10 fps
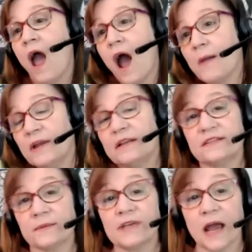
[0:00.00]
I mean, and
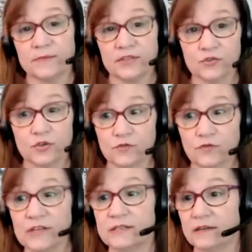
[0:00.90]
sometimes there's good
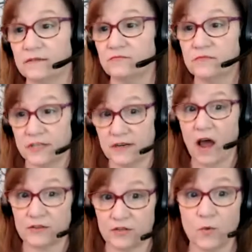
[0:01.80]
reason to
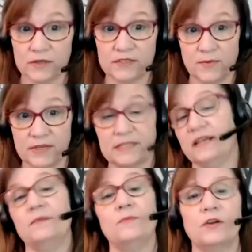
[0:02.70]
not to want to be
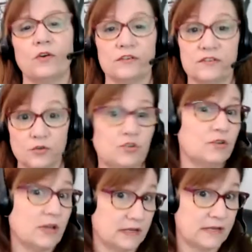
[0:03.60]
seen, because you do
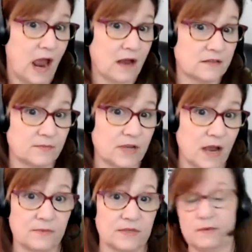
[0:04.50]
get attacked
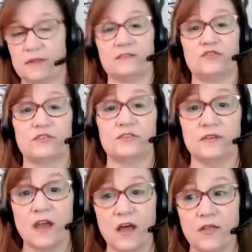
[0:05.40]
sometimes. I mean, that's just
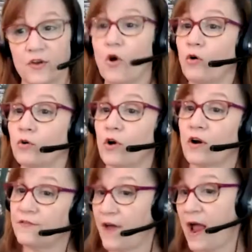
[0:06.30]
the cold
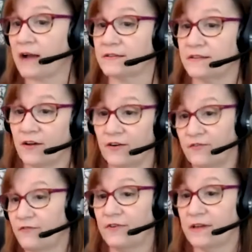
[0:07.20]
hard facts
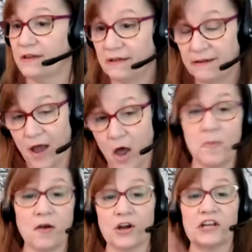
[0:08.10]
of
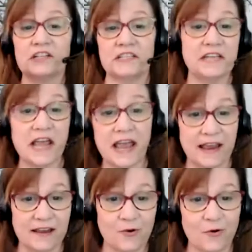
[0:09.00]
America
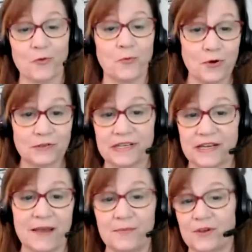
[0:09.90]
today, or the world
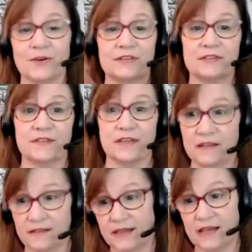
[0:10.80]
today, because of the
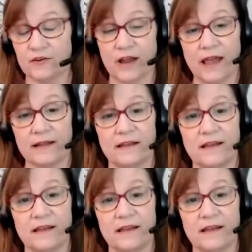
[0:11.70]
internet.